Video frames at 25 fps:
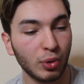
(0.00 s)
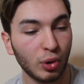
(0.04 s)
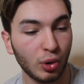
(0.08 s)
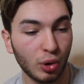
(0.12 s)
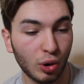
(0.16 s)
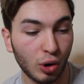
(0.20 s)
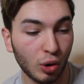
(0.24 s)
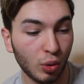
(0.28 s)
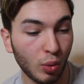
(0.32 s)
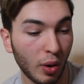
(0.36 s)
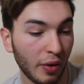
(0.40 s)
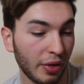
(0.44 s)

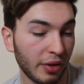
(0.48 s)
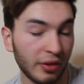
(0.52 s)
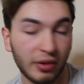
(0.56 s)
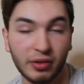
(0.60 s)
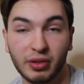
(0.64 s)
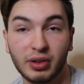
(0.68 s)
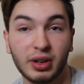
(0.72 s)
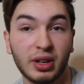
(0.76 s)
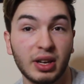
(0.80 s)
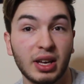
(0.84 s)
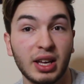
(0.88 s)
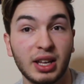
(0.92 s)
or
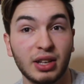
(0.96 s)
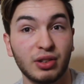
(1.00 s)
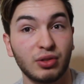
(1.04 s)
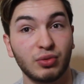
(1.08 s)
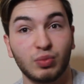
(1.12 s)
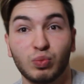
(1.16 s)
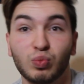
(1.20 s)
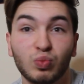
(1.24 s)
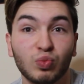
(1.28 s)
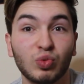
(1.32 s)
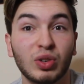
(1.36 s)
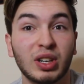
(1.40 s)
whether it
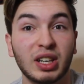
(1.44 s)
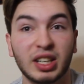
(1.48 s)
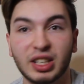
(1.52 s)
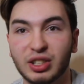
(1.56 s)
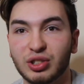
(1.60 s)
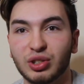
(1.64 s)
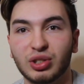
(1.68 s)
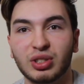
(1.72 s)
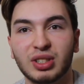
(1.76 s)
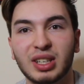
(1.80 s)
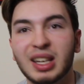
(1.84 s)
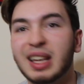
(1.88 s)
really
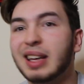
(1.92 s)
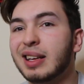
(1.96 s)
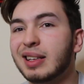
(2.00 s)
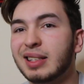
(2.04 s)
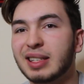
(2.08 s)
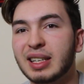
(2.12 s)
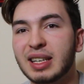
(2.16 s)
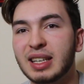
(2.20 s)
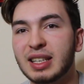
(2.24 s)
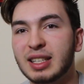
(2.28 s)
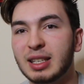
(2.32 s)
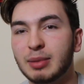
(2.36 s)
just
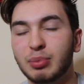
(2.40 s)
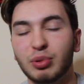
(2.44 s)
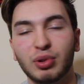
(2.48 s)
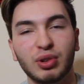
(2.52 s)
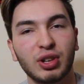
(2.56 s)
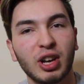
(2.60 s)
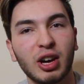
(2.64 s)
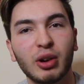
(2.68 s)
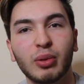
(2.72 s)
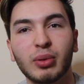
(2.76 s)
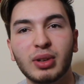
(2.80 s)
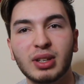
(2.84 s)
is easy,
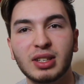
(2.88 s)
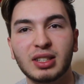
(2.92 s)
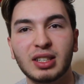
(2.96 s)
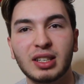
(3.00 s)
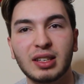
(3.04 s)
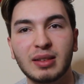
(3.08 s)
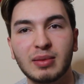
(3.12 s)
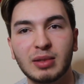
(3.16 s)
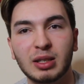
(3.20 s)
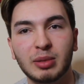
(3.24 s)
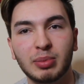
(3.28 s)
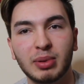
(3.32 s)
but no one
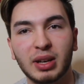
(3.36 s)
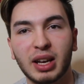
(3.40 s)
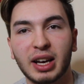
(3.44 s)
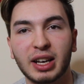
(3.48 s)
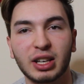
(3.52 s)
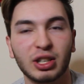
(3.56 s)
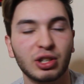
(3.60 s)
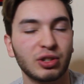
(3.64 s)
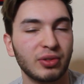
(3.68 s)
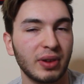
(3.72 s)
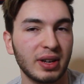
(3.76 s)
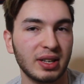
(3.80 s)
seems to be
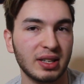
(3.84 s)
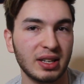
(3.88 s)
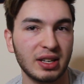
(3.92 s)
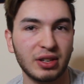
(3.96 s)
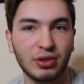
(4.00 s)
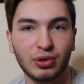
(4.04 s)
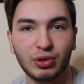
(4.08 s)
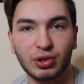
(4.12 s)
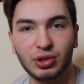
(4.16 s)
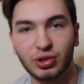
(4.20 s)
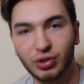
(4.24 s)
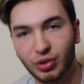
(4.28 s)
like
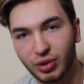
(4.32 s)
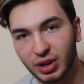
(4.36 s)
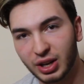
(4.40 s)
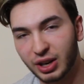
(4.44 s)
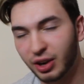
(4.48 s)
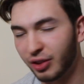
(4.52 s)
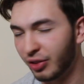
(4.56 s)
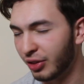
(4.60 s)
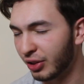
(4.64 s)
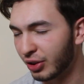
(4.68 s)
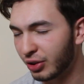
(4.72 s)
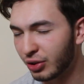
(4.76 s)
stressing or
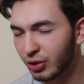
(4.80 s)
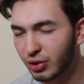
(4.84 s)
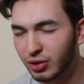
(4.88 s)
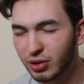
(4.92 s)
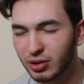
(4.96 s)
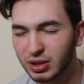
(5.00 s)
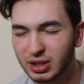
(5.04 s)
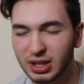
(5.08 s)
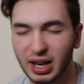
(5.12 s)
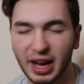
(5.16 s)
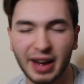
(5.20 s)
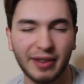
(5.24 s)
struggling on the
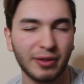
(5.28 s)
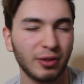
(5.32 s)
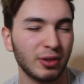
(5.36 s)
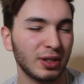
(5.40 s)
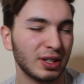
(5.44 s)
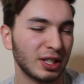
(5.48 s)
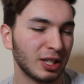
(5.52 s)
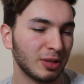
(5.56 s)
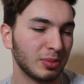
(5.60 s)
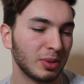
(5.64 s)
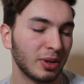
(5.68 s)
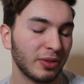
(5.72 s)
course. Like,
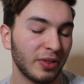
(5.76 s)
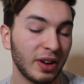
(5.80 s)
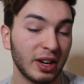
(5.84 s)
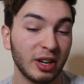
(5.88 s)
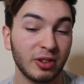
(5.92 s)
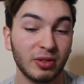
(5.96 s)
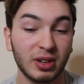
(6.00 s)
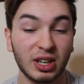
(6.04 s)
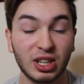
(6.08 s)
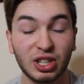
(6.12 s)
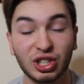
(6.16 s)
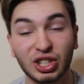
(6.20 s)
everyone seems to
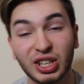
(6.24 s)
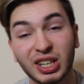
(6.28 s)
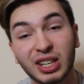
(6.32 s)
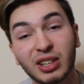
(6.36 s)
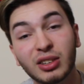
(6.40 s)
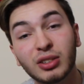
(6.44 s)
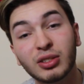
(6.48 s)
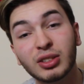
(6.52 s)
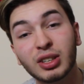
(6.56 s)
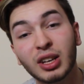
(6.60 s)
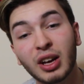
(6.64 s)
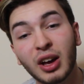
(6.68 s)
find it really
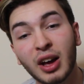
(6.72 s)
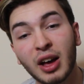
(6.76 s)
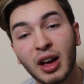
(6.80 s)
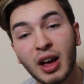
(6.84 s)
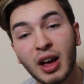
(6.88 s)
chilled.